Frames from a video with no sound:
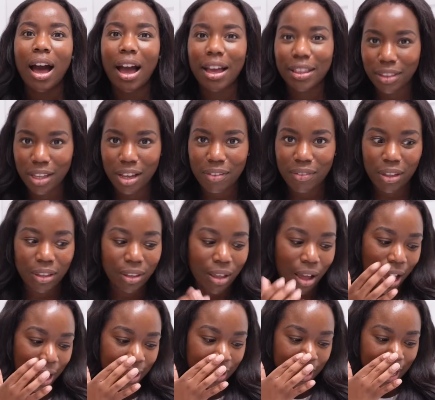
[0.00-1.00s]
I love a
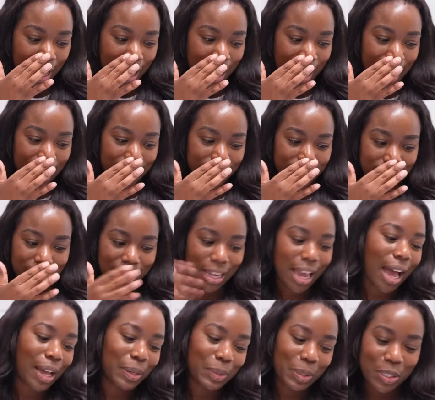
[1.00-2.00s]
lot. And yeah,